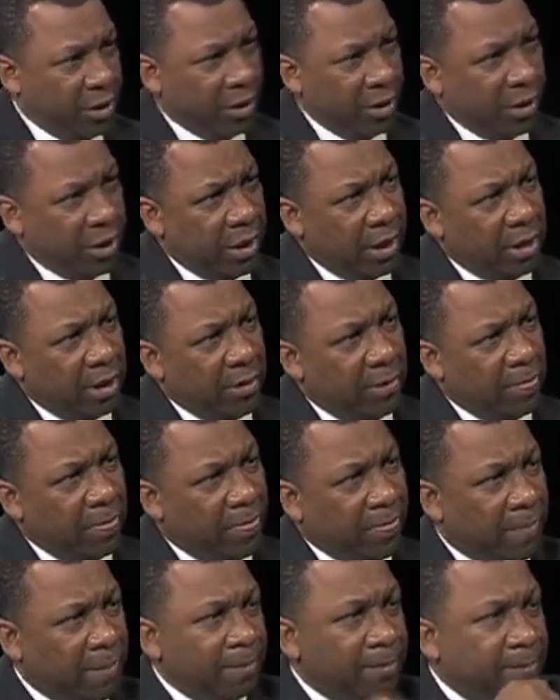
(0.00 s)
Well,
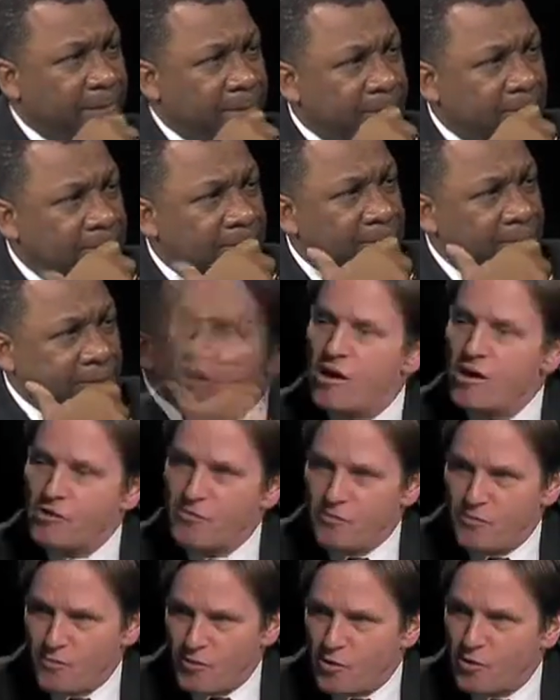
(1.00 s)
we actually are
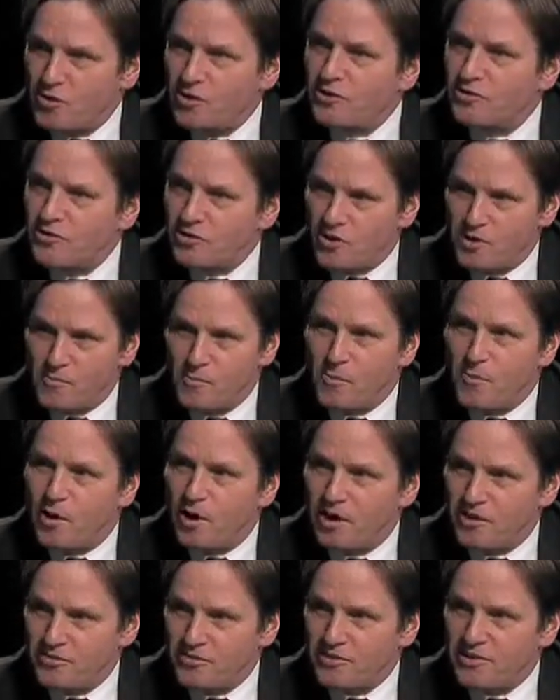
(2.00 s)
focused on Boston.